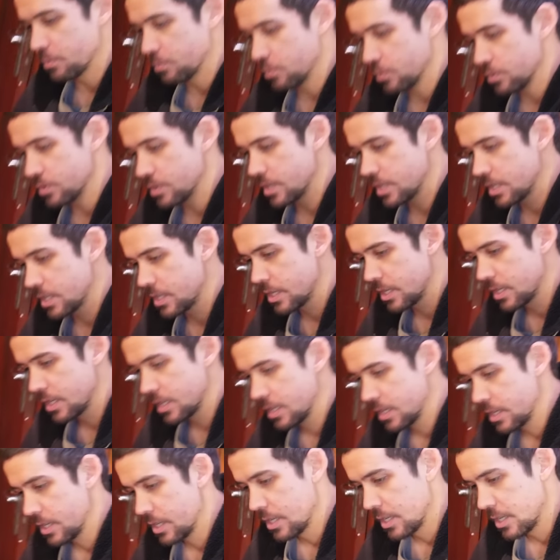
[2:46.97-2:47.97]
the wood.
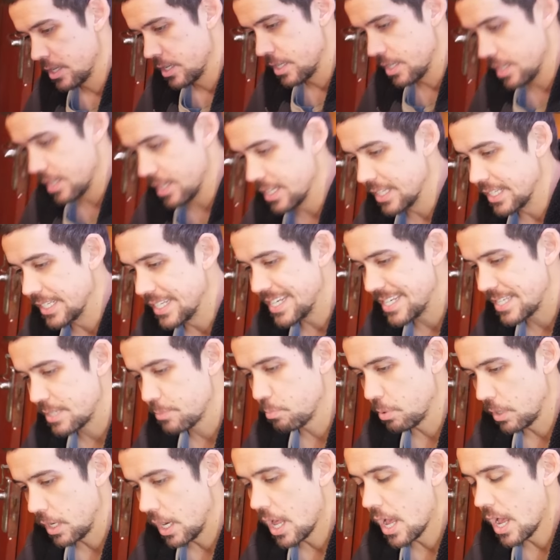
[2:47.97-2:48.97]
Elite. Elite
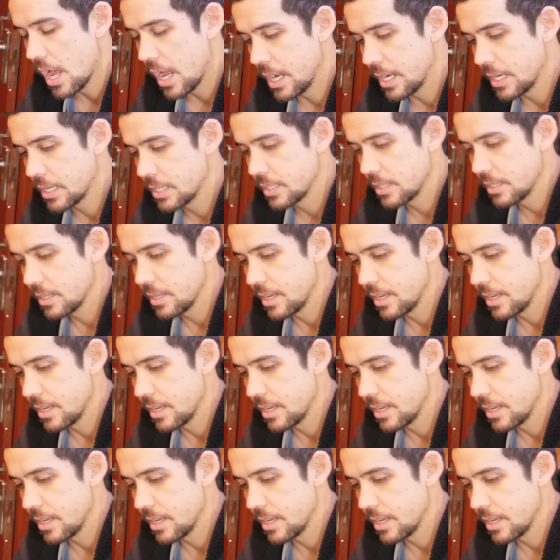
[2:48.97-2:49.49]
ply,